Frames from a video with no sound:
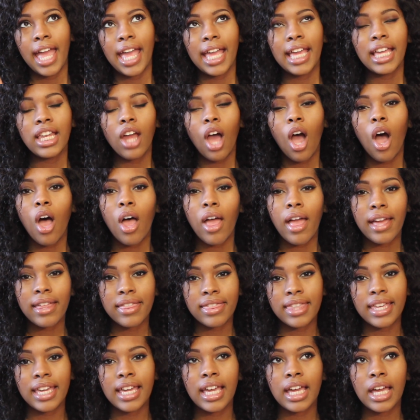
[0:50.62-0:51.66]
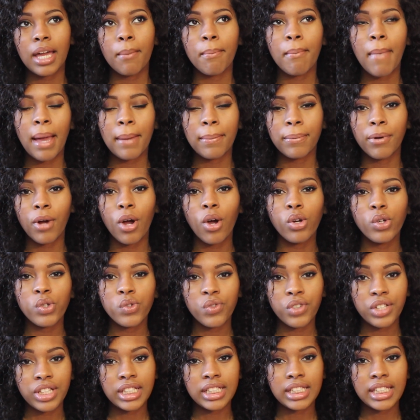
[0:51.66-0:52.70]
In all, I think my
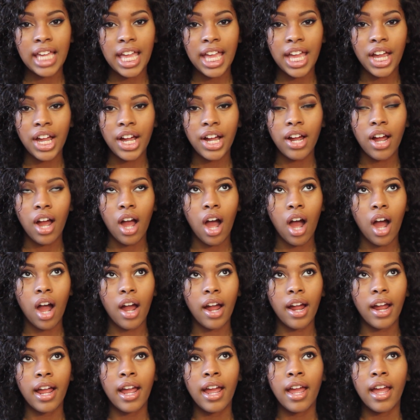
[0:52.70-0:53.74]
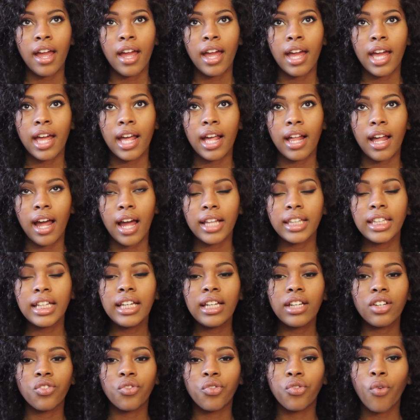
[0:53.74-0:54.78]
pros for this hair are, I
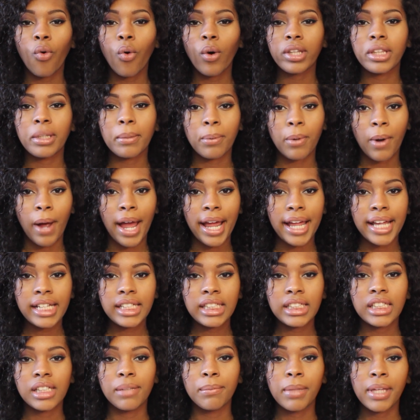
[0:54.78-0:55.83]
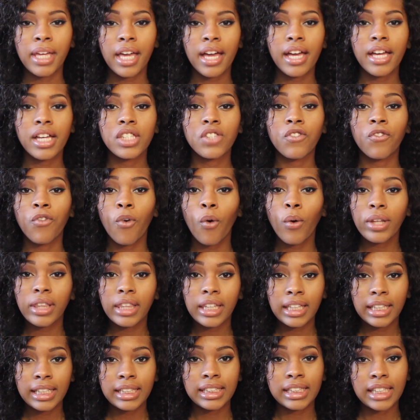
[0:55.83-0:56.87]
think for the price, because for
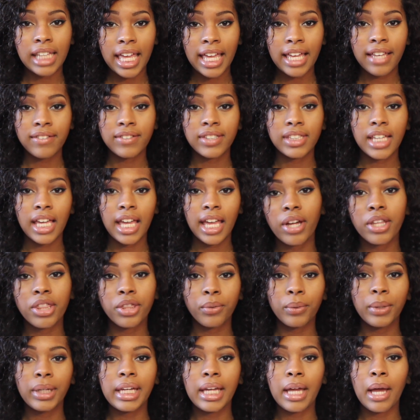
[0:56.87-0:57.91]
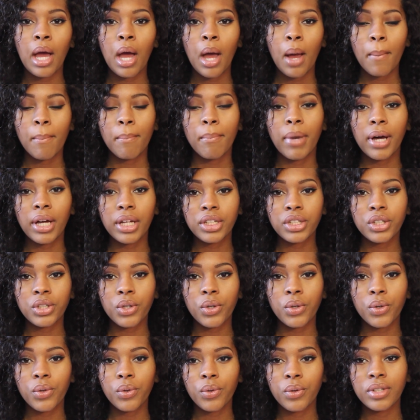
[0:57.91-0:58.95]
these lengths, a
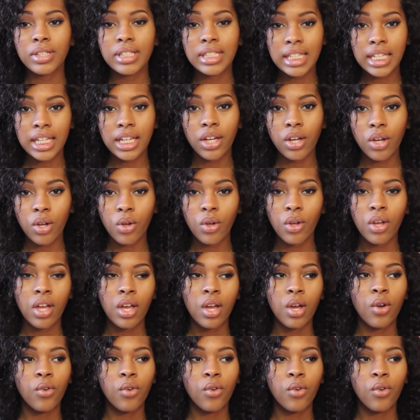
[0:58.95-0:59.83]
3-bundle deal